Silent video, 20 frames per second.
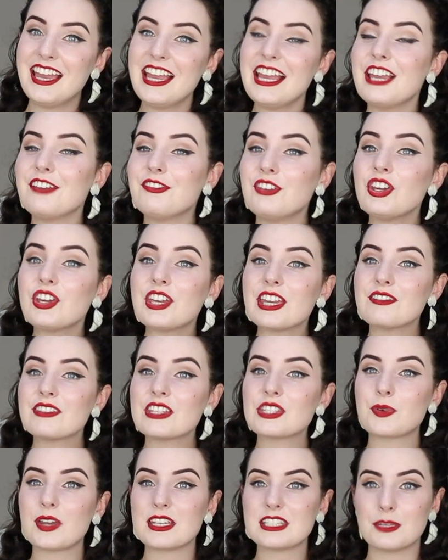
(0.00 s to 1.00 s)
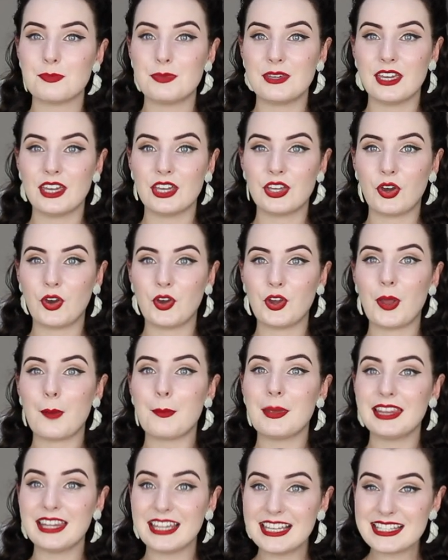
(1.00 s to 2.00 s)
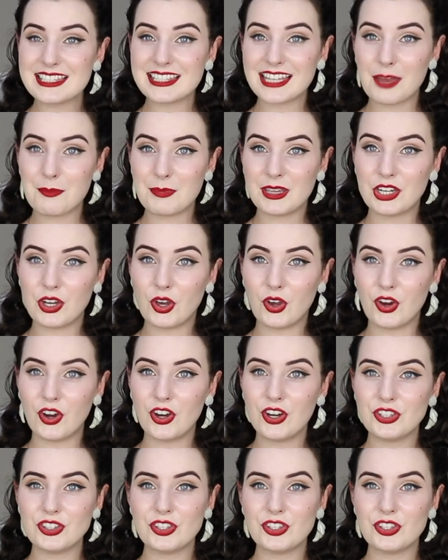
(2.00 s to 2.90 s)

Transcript: If you give this recipe a go, please let me know.